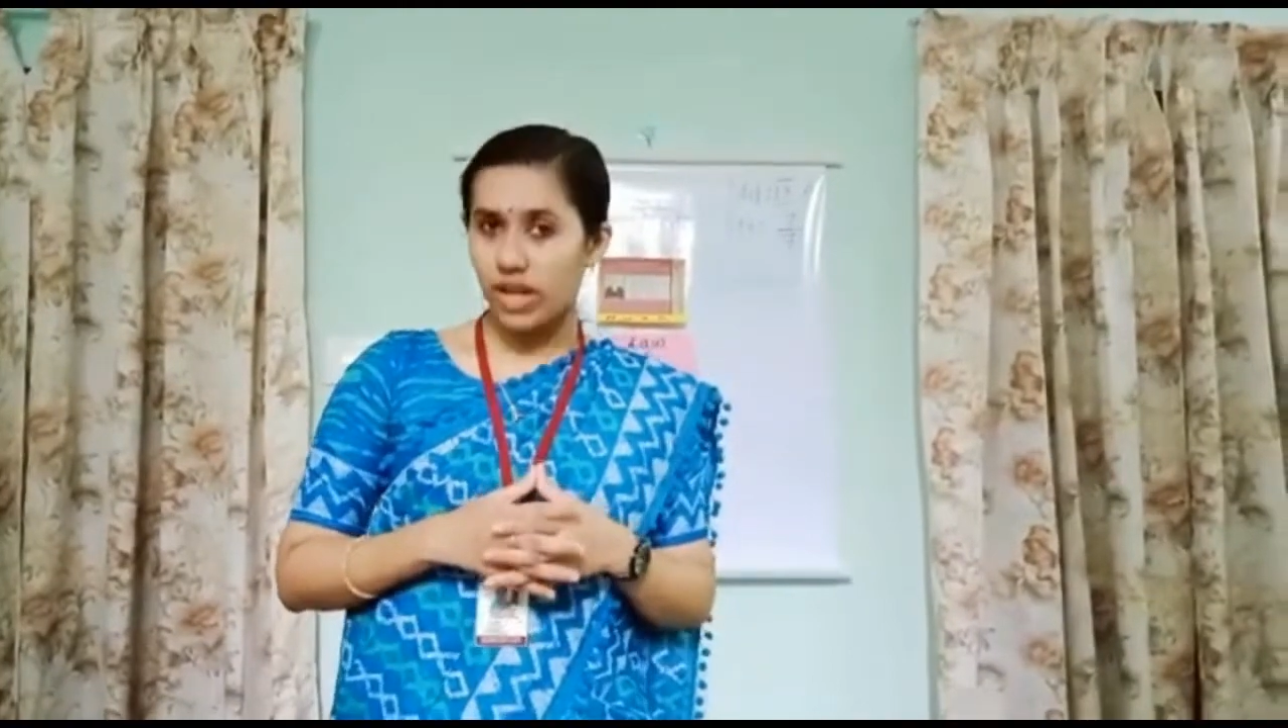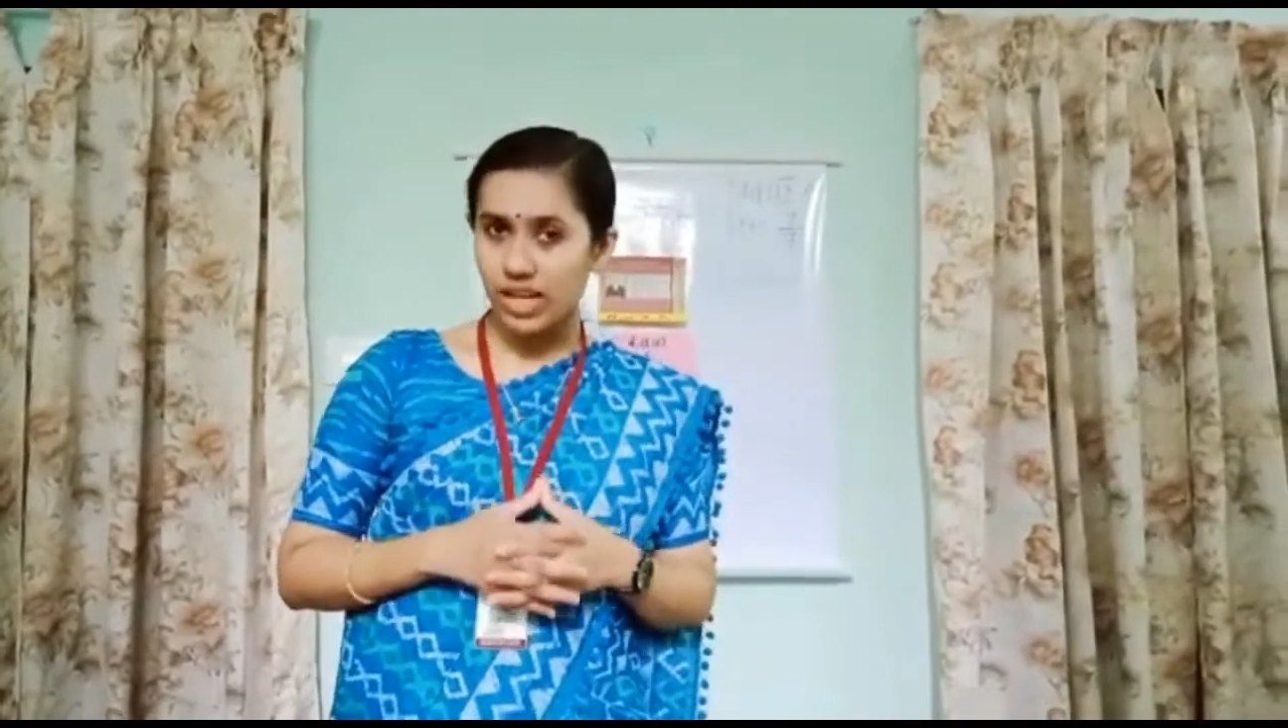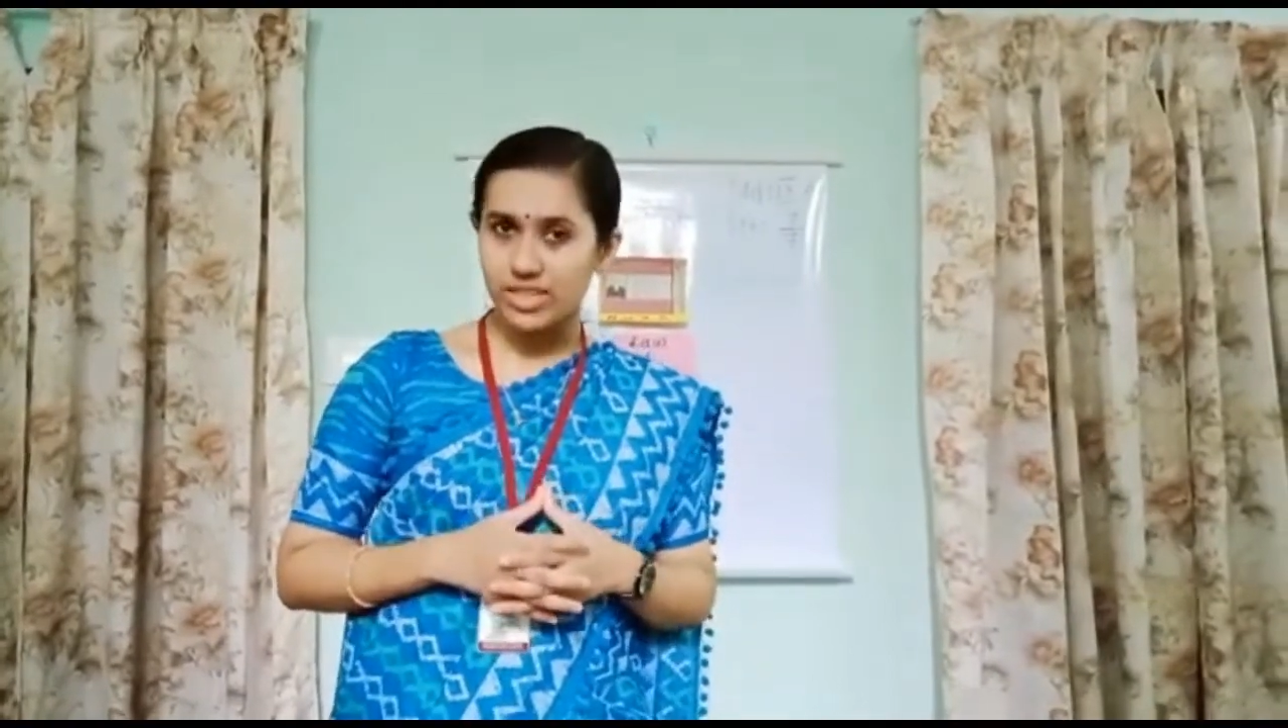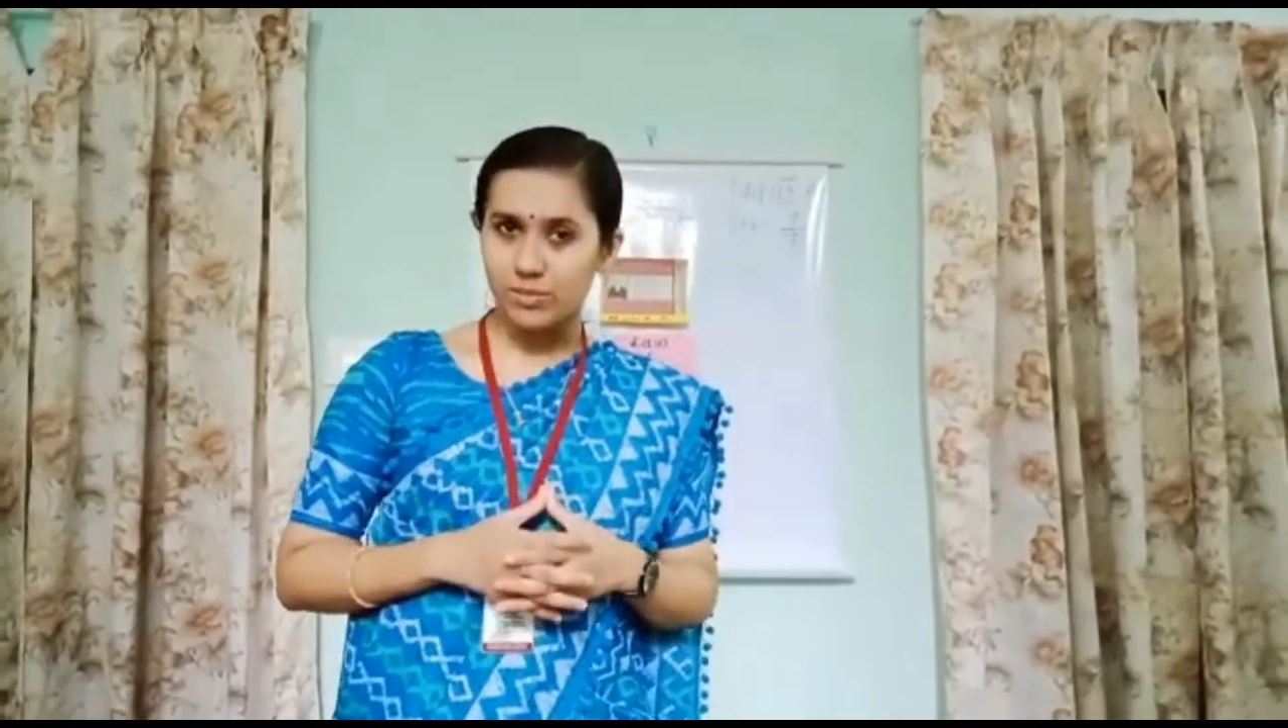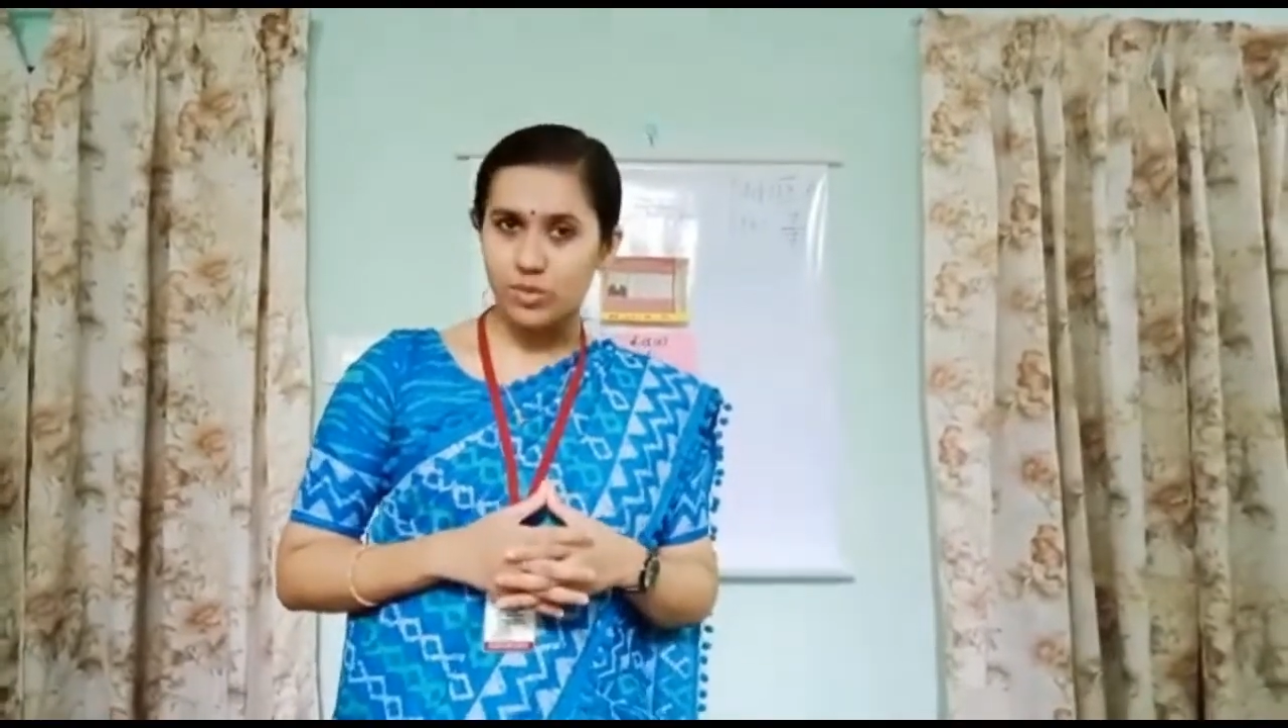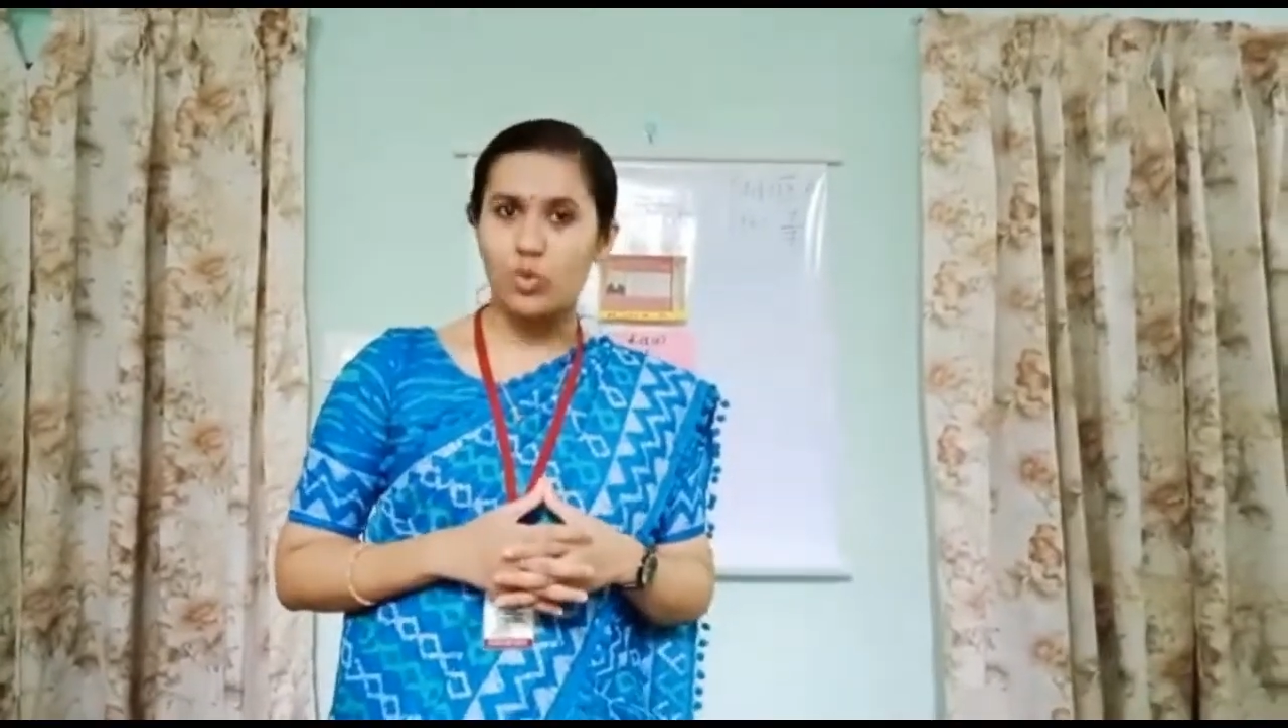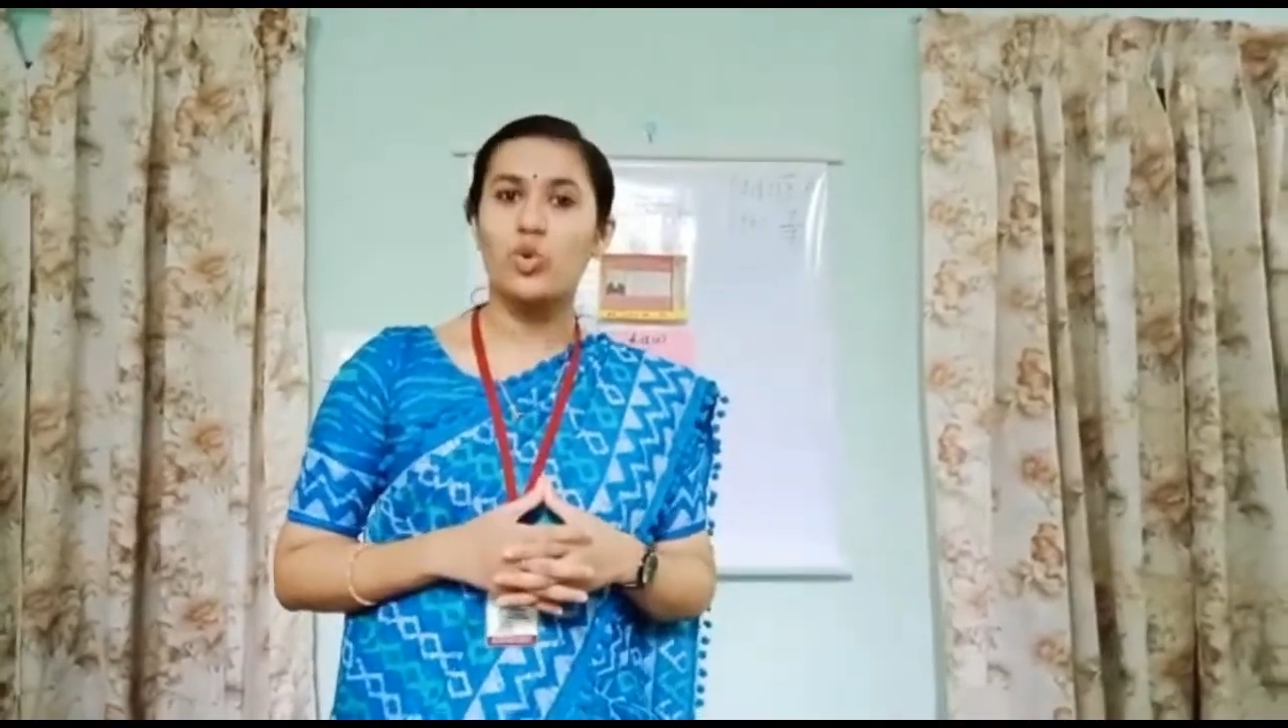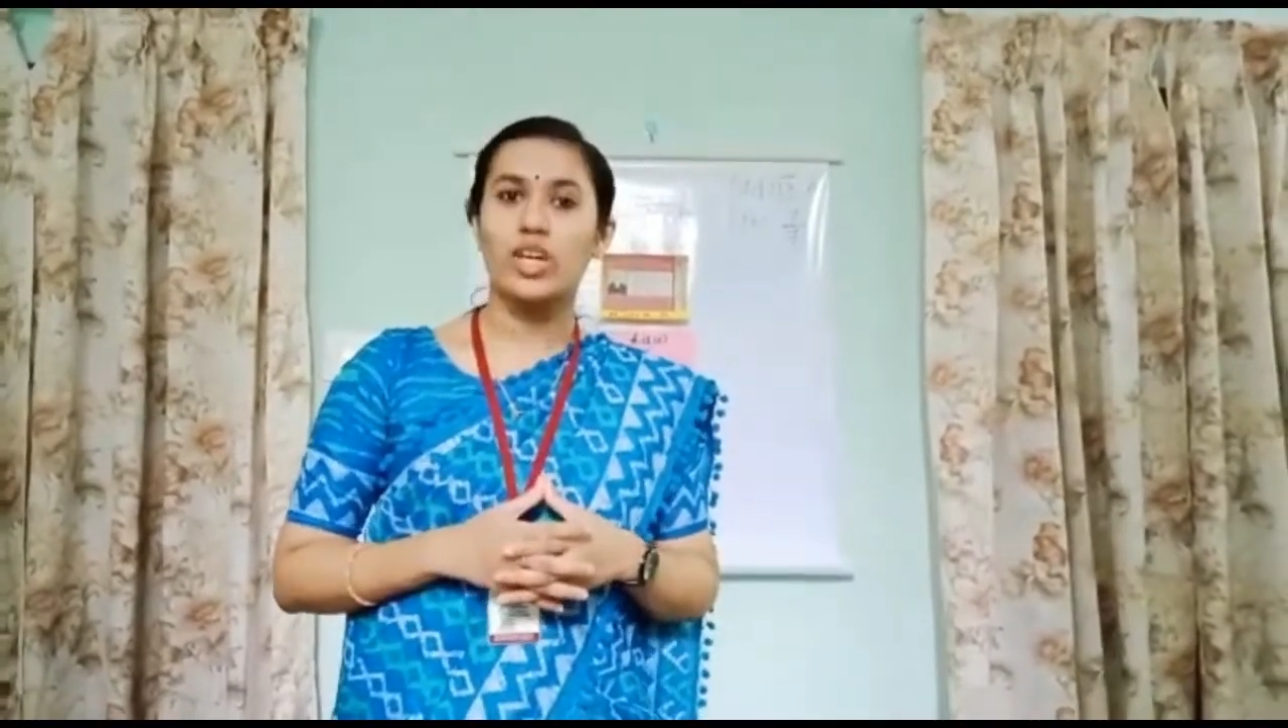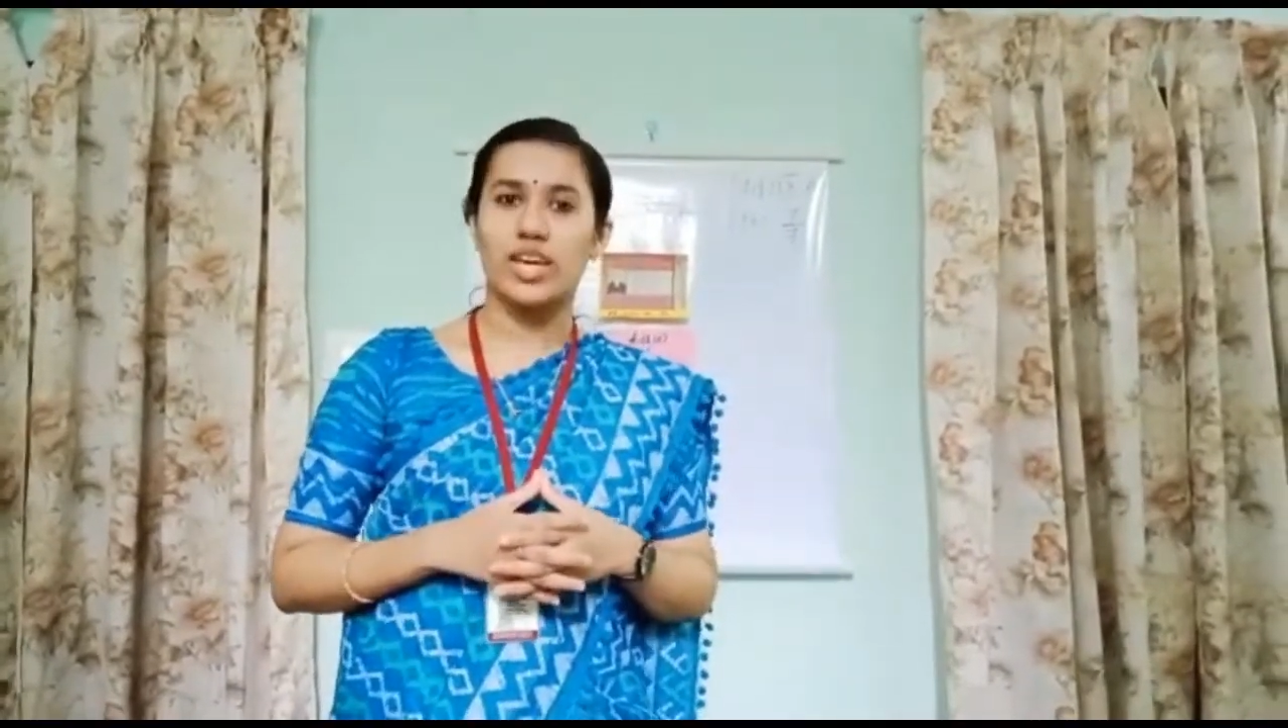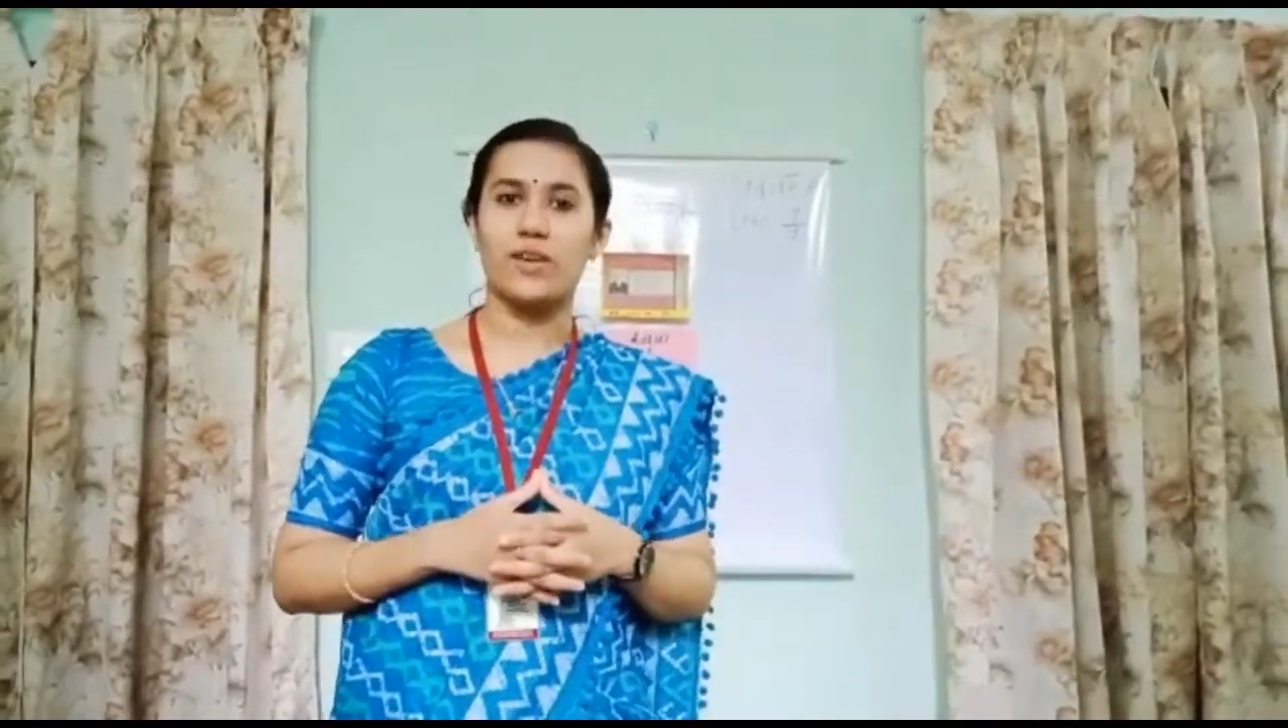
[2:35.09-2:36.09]
atom.
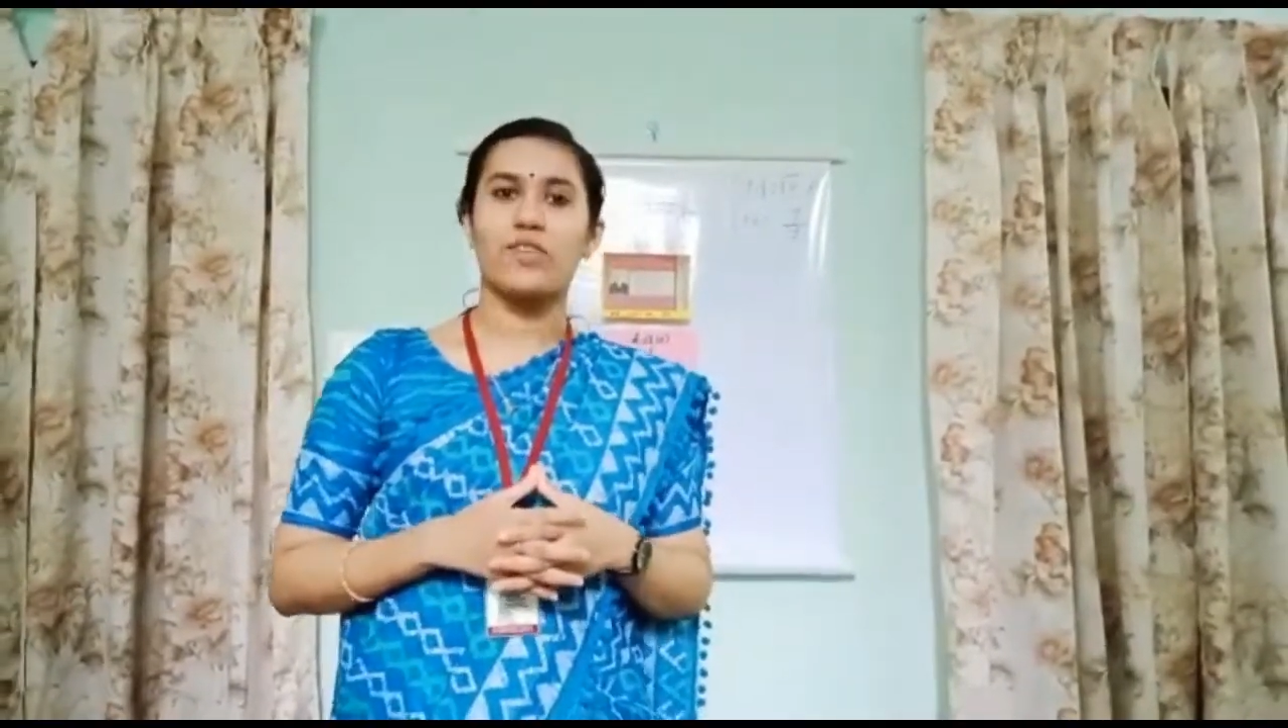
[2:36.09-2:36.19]
Okay.